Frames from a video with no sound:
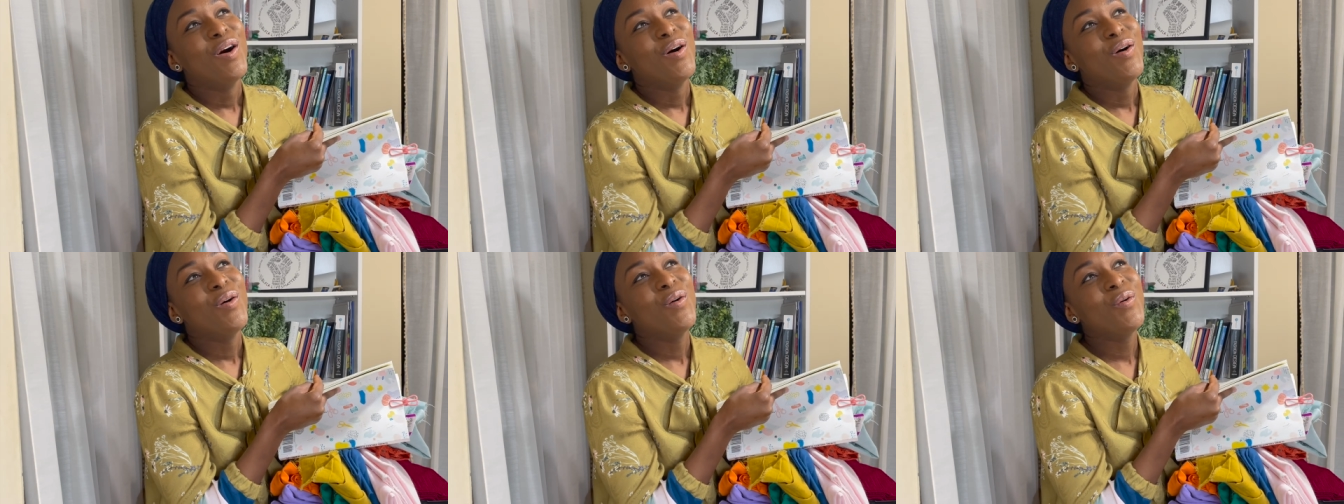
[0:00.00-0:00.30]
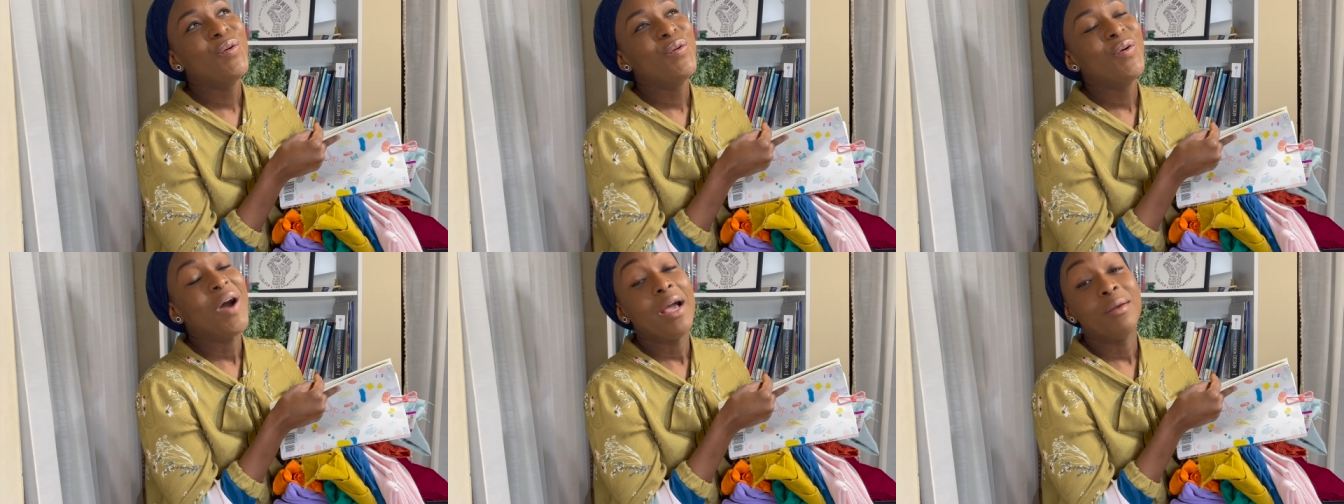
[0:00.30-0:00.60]

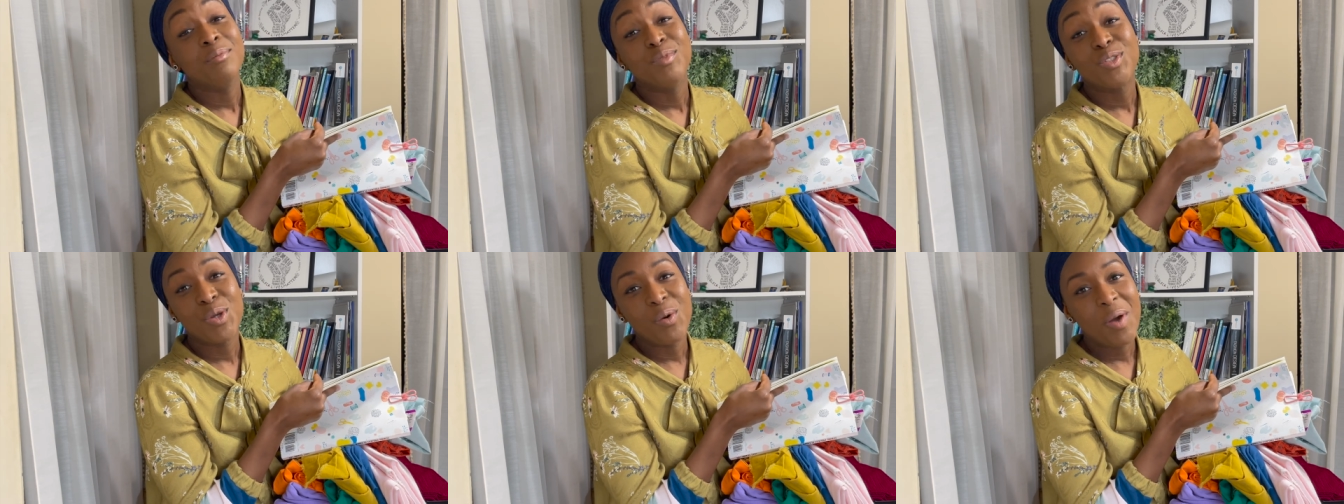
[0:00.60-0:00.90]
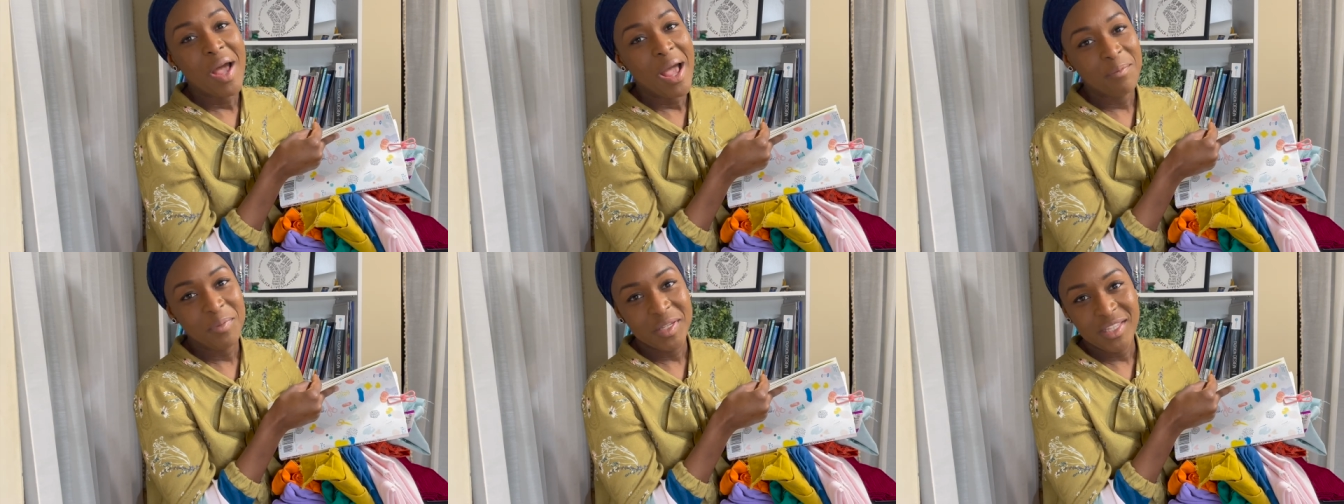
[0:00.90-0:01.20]
oh, I'm so
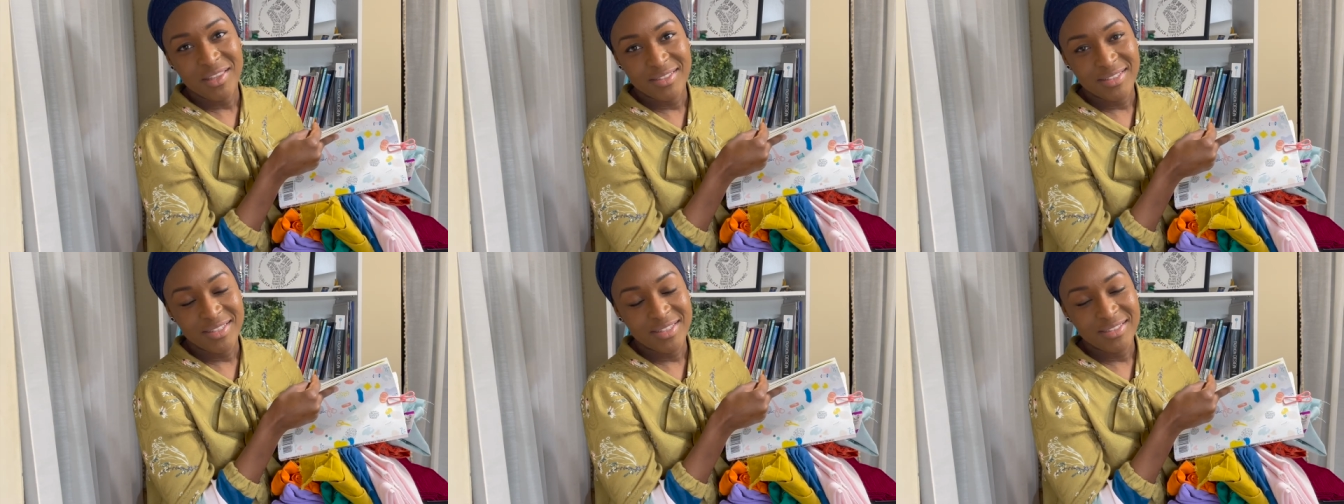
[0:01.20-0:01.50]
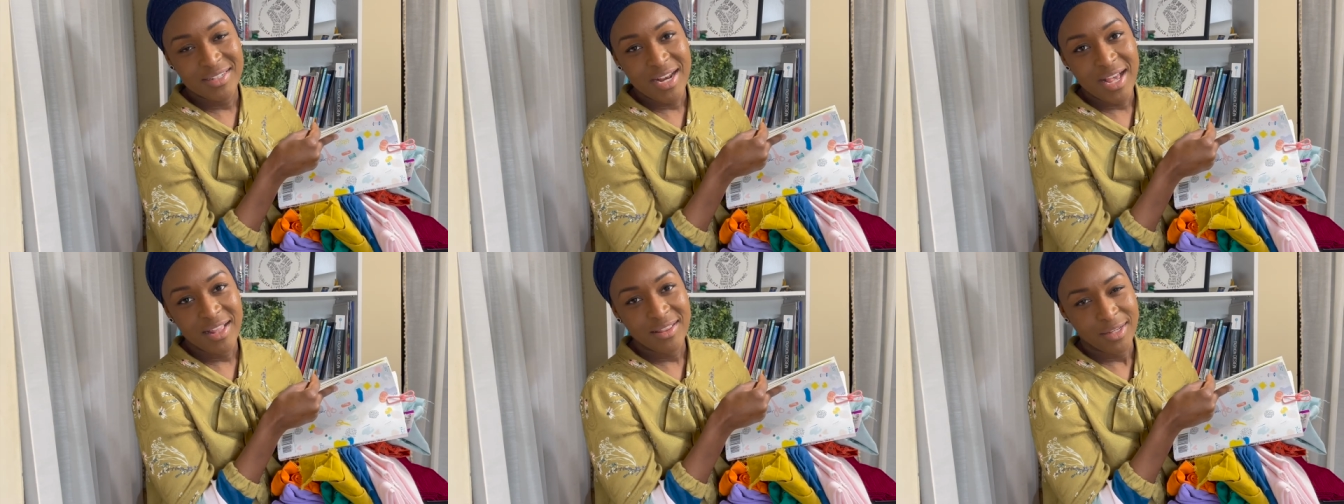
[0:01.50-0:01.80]
happy this is
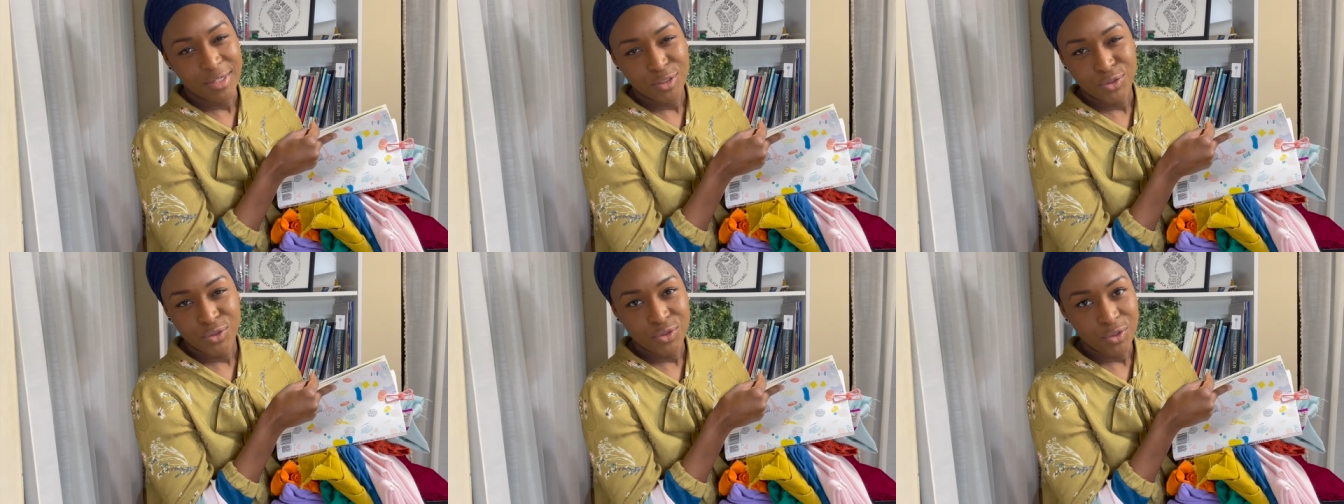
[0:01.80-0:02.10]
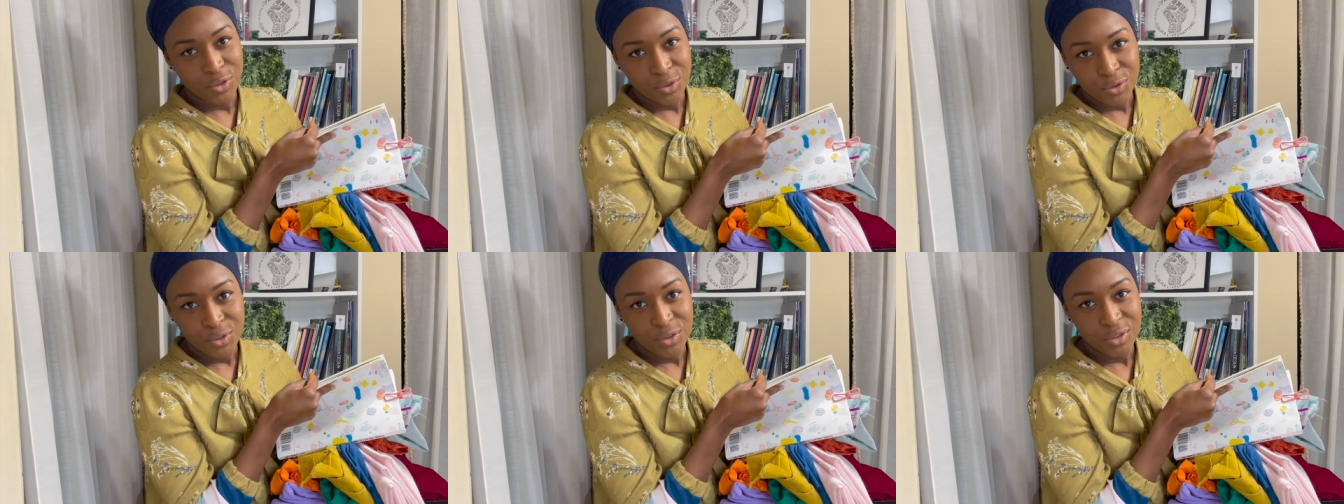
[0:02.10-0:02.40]
not like a
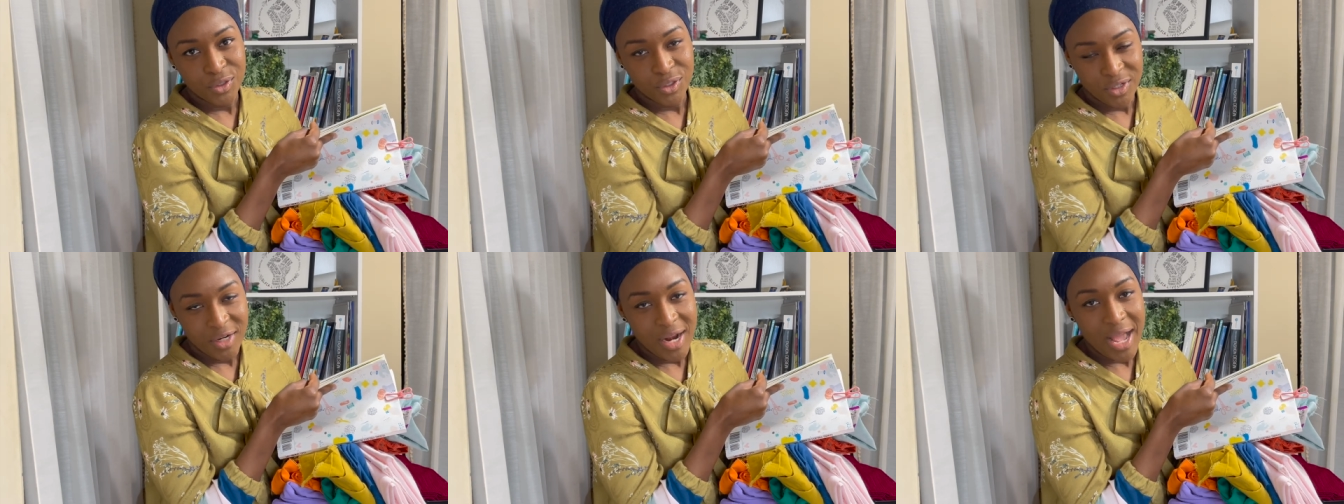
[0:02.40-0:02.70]
circular